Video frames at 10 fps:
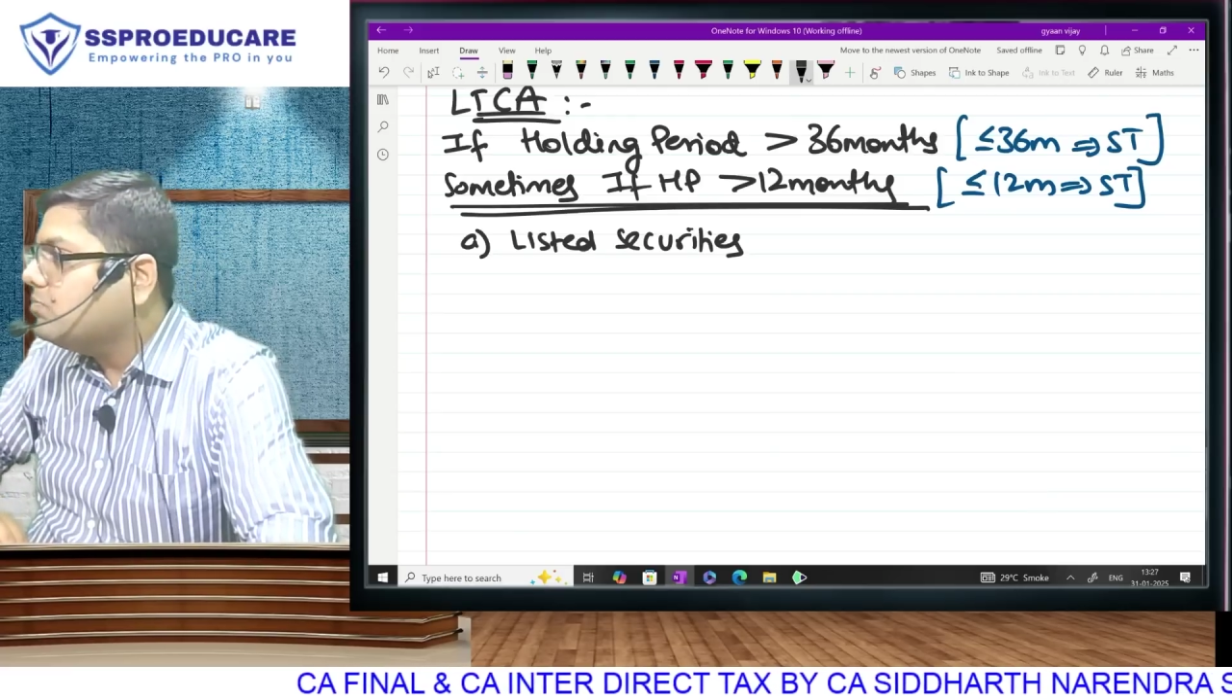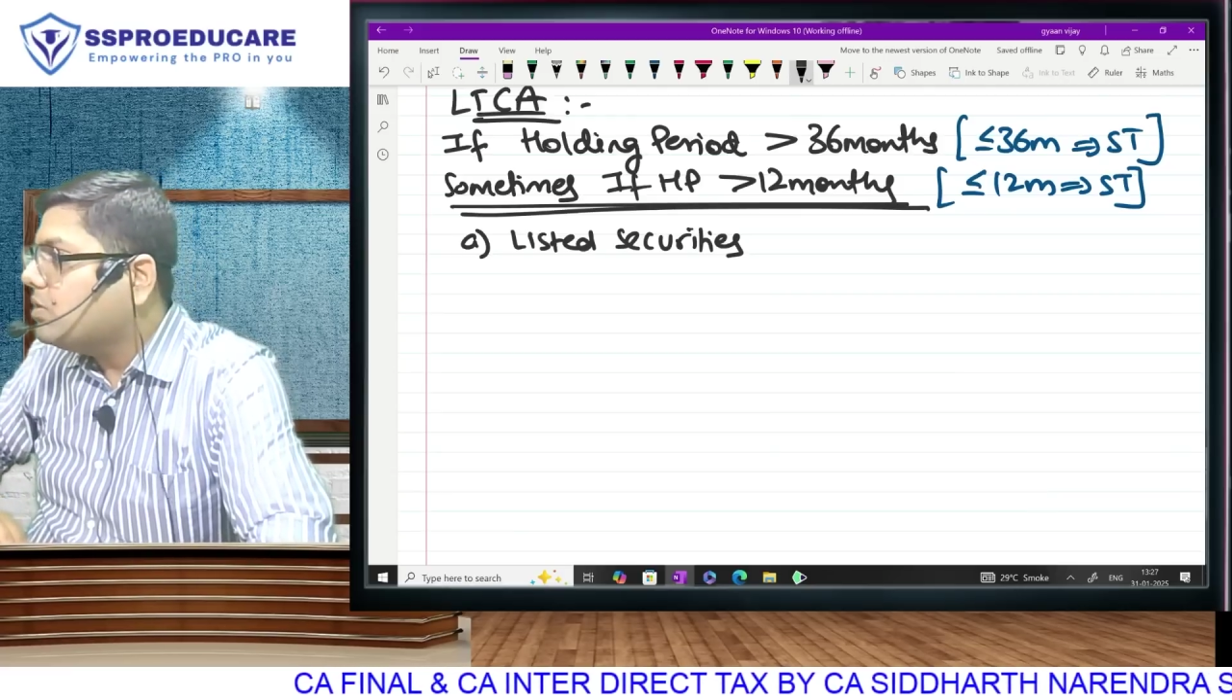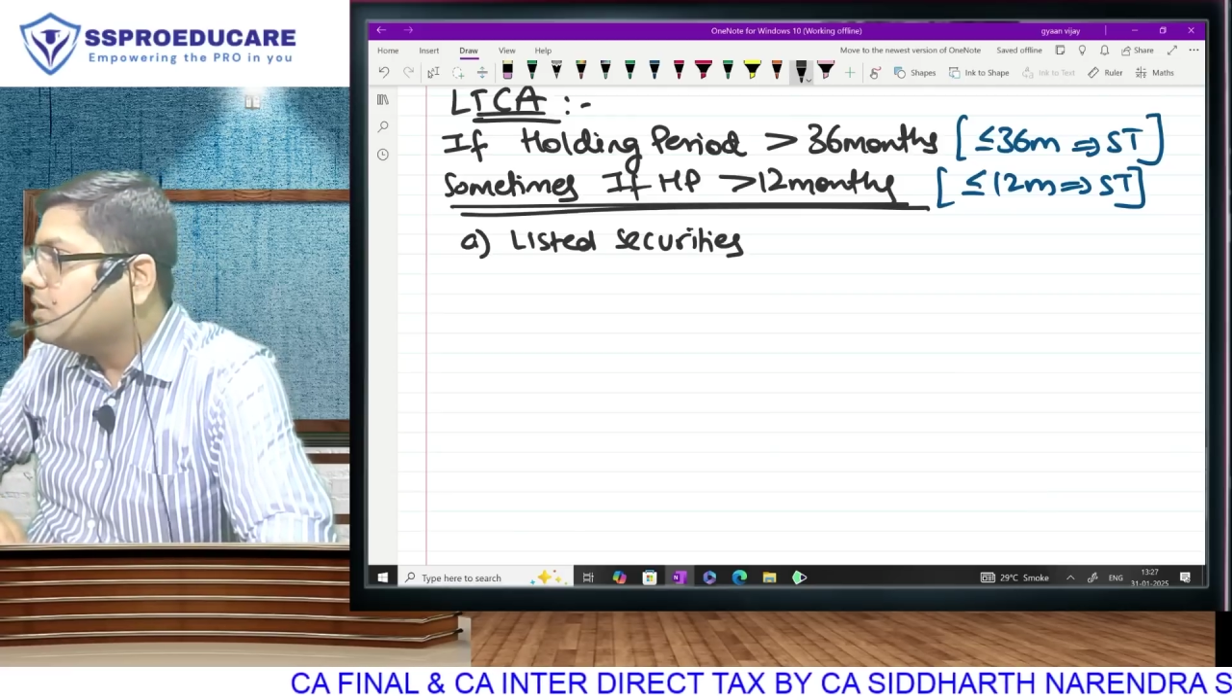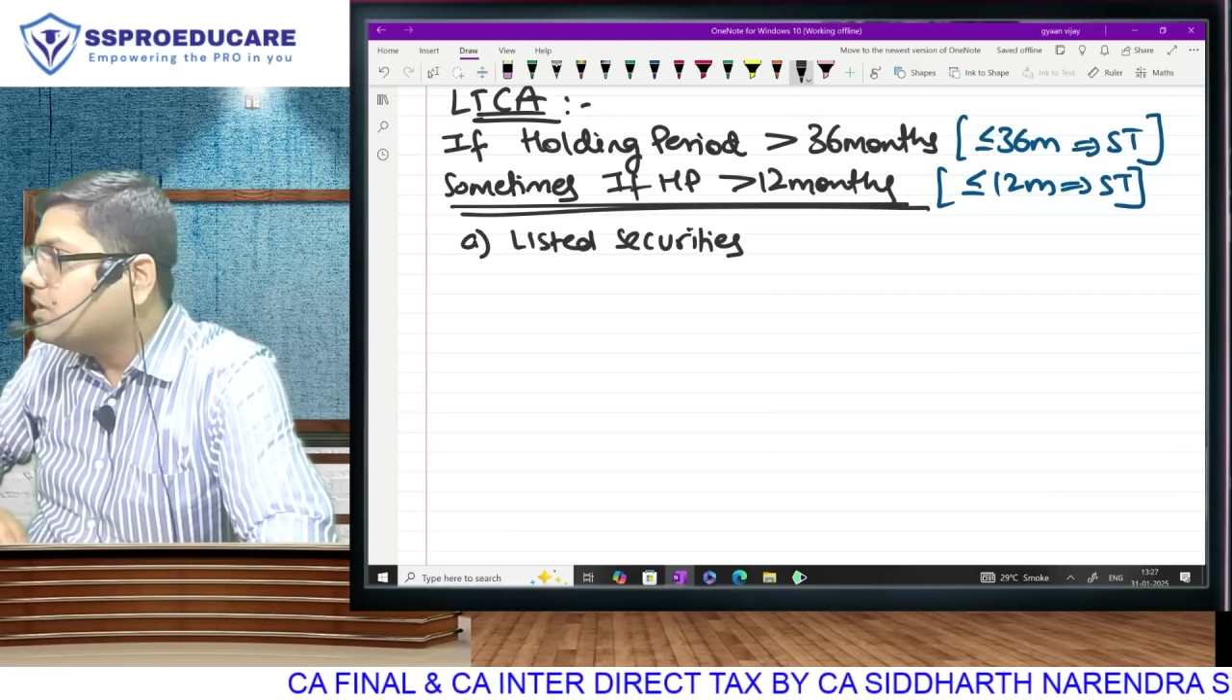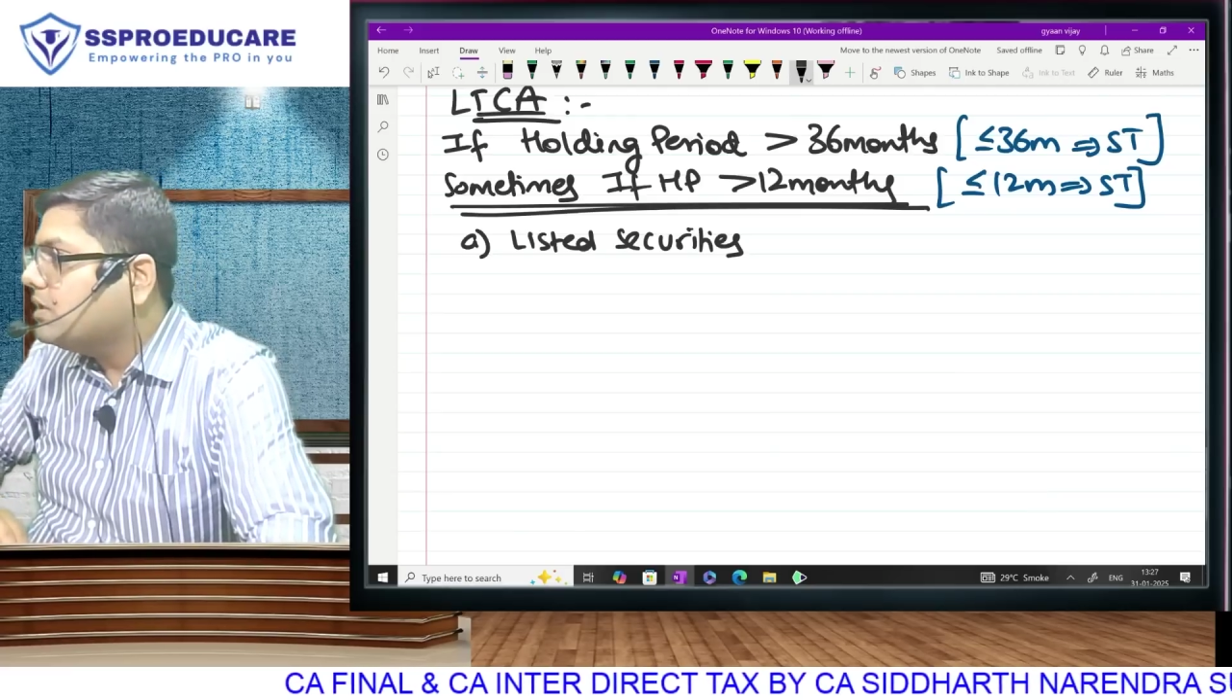
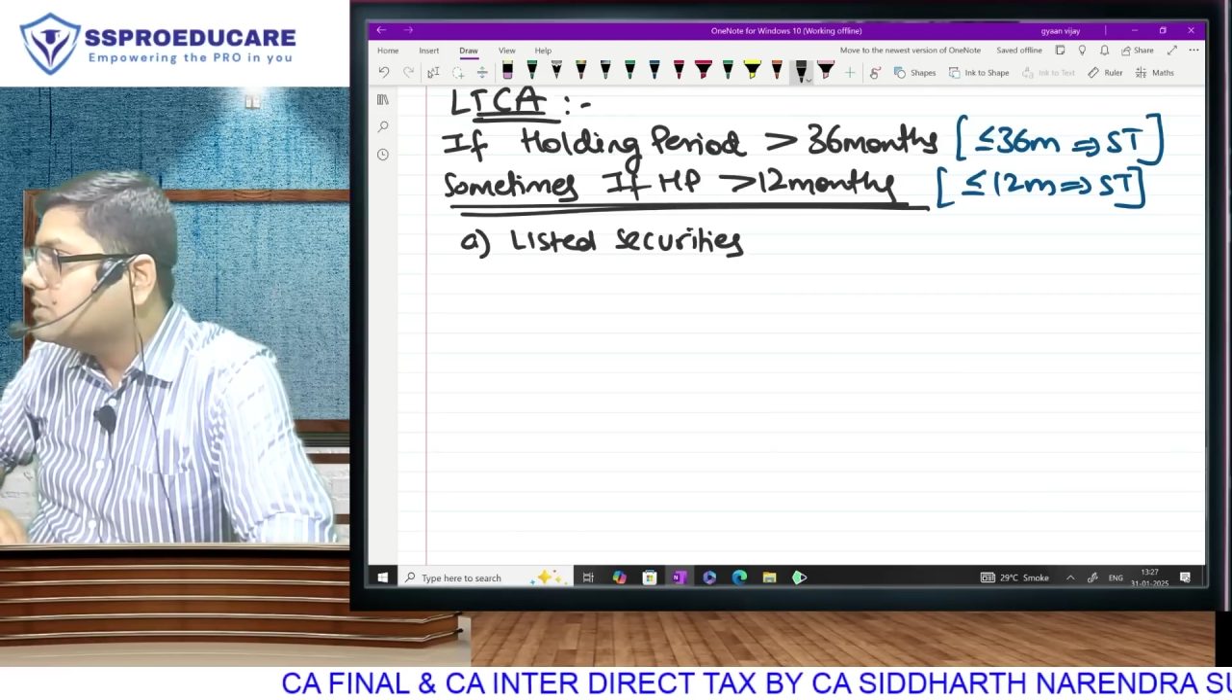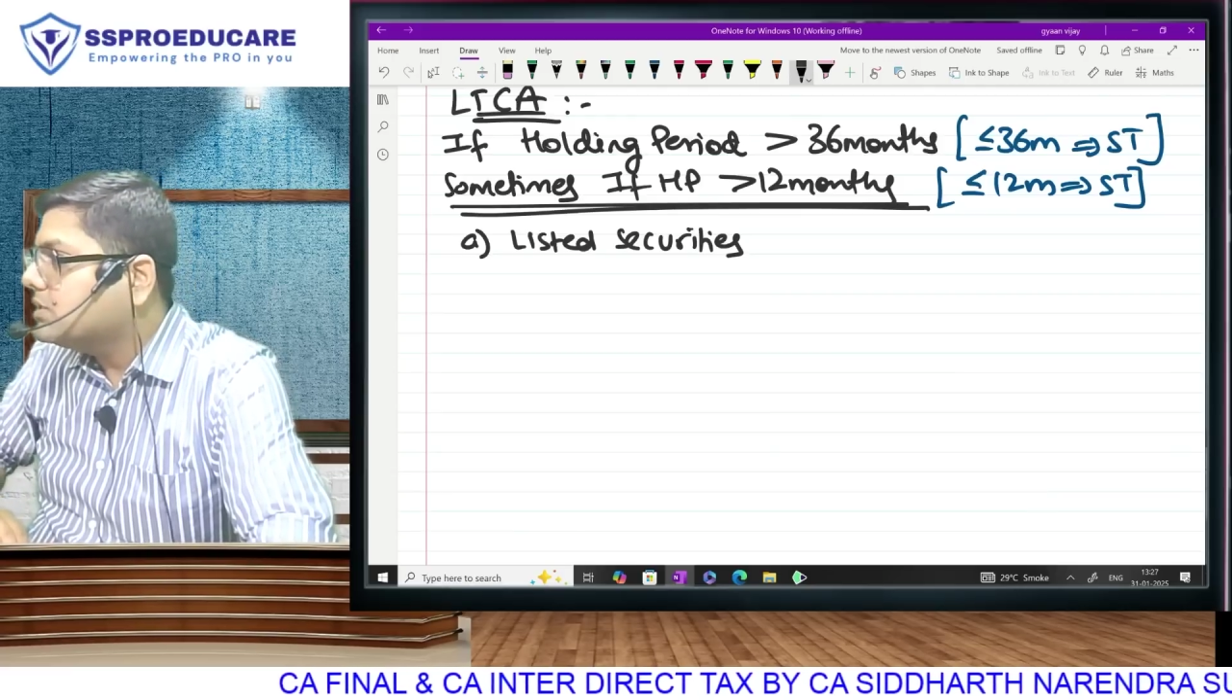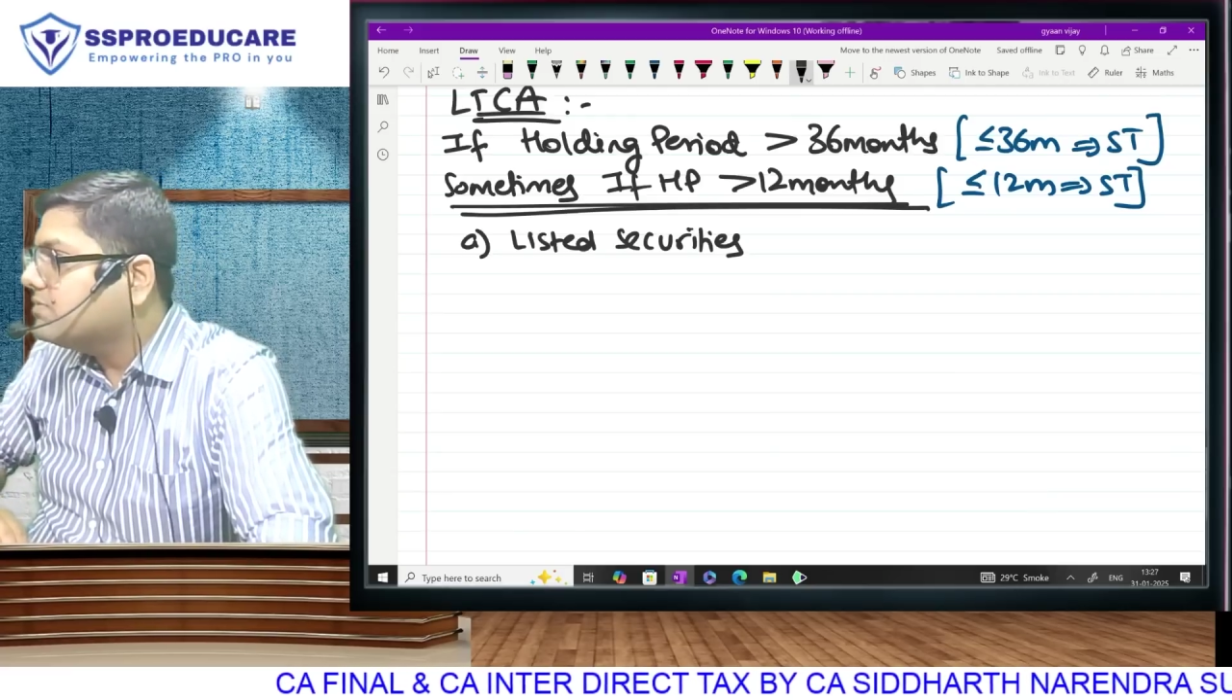morning lectures.